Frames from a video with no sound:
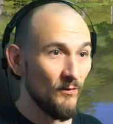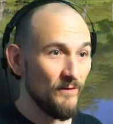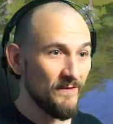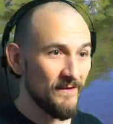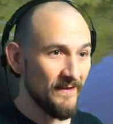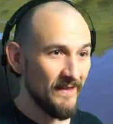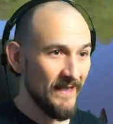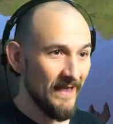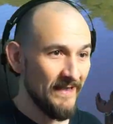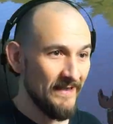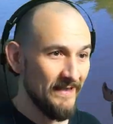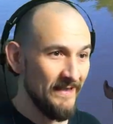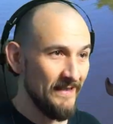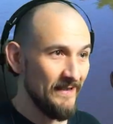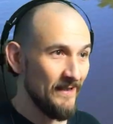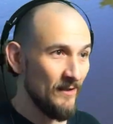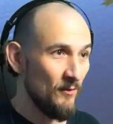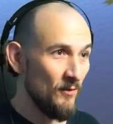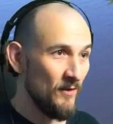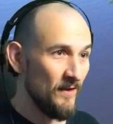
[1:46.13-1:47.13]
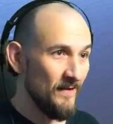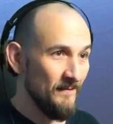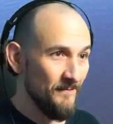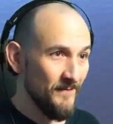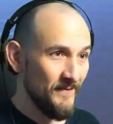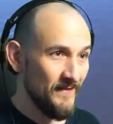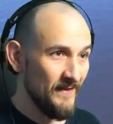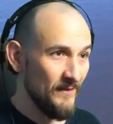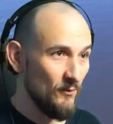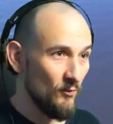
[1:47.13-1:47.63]
good frequency,
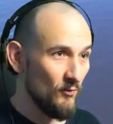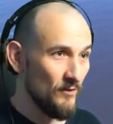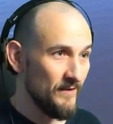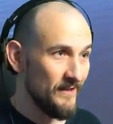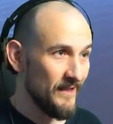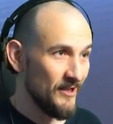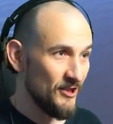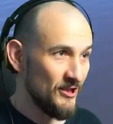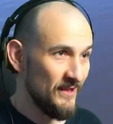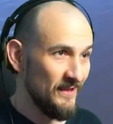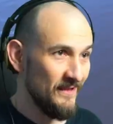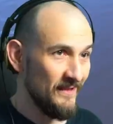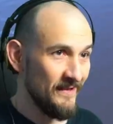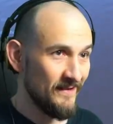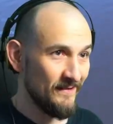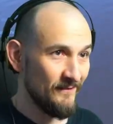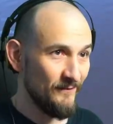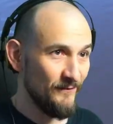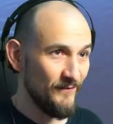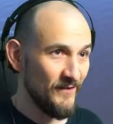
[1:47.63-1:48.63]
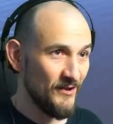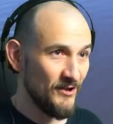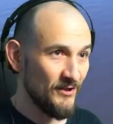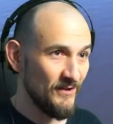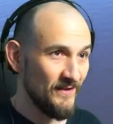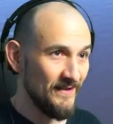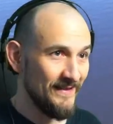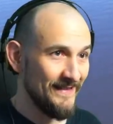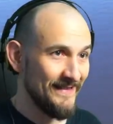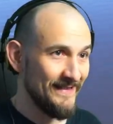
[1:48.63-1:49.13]
and you can catch all kinds
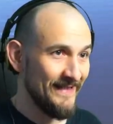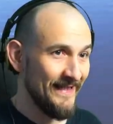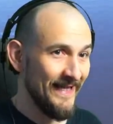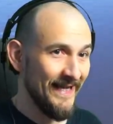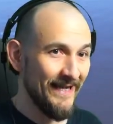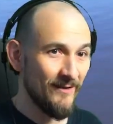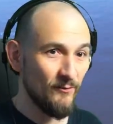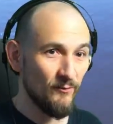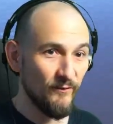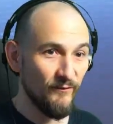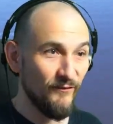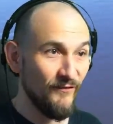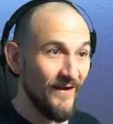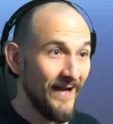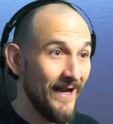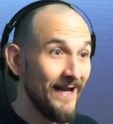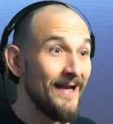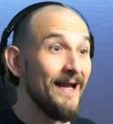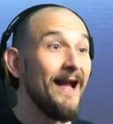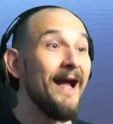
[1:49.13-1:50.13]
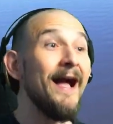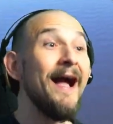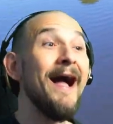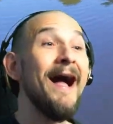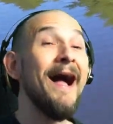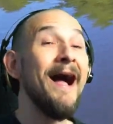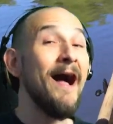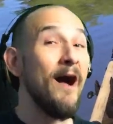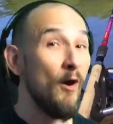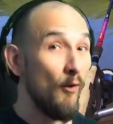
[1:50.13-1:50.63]
of different fish here quite
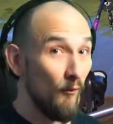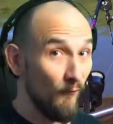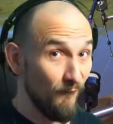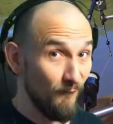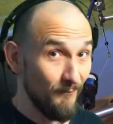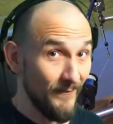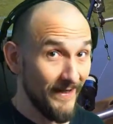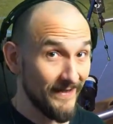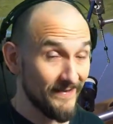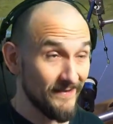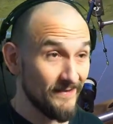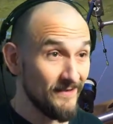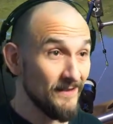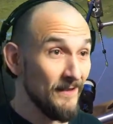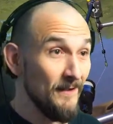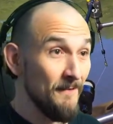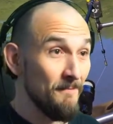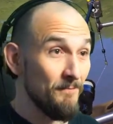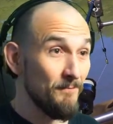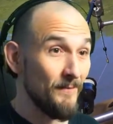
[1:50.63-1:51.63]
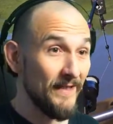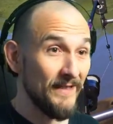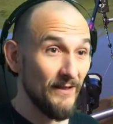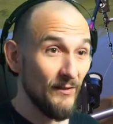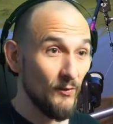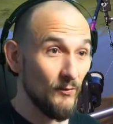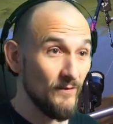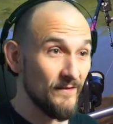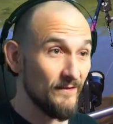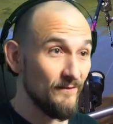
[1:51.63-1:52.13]
nicely. Just be
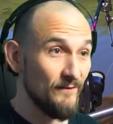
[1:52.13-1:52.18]
careful.